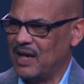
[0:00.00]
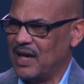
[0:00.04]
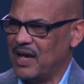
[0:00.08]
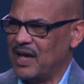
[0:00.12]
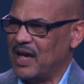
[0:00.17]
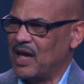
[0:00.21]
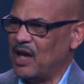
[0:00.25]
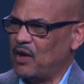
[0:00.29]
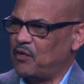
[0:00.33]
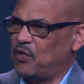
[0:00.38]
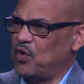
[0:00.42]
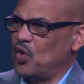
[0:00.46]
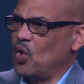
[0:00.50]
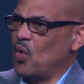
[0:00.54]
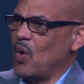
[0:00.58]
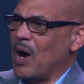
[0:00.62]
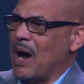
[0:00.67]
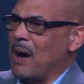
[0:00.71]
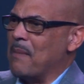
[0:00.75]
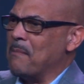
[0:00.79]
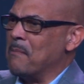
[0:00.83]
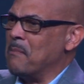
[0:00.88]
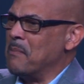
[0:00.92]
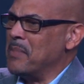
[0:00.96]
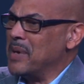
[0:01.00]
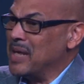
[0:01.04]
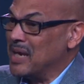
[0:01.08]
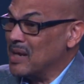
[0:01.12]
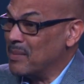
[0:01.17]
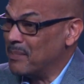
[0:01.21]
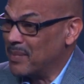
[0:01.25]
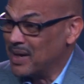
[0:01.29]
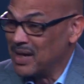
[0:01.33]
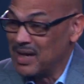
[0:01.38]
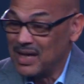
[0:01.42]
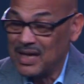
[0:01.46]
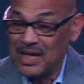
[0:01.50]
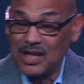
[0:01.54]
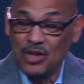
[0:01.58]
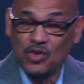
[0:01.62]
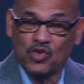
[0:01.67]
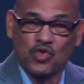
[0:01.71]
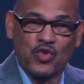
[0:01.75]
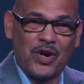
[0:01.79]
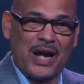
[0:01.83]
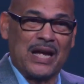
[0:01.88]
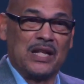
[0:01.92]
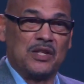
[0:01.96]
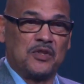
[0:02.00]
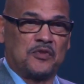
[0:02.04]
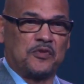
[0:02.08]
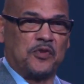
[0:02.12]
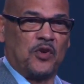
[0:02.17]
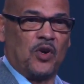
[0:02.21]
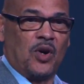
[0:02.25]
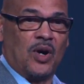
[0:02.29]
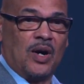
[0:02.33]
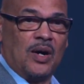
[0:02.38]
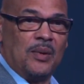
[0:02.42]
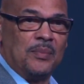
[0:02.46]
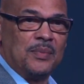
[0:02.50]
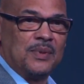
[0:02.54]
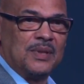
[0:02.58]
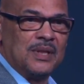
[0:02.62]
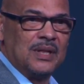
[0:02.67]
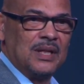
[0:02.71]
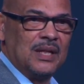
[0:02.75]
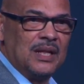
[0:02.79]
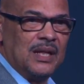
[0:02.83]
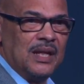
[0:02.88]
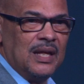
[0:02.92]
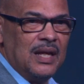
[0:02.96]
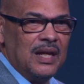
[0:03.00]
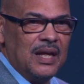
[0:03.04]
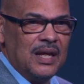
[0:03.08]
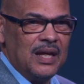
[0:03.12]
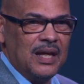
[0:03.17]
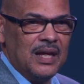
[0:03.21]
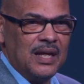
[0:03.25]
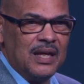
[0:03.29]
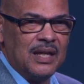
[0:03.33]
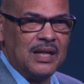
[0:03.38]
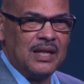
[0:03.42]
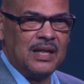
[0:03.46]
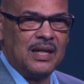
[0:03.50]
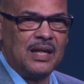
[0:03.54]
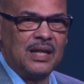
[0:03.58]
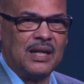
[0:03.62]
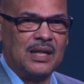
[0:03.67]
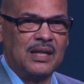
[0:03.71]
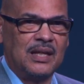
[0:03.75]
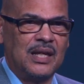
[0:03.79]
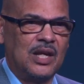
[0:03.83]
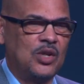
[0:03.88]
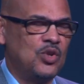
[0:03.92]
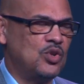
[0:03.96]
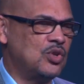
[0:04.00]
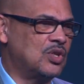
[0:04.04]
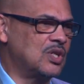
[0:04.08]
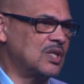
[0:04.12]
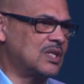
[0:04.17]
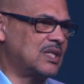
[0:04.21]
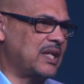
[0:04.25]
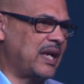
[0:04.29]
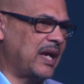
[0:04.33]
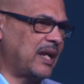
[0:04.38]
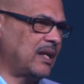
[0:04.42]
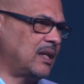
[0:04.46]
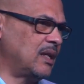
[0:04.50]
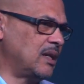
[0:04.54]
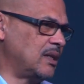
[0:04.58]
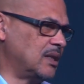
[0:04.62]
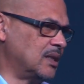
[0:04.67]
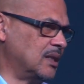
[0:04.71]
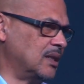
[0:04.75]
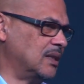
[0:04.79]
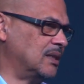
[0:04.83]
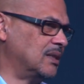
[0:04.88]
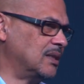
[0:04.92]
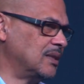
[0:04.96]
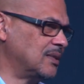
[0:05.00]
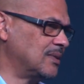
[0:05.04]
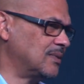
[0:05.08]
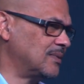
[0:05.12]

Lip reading: If you are minimally transformed, then you just get the good.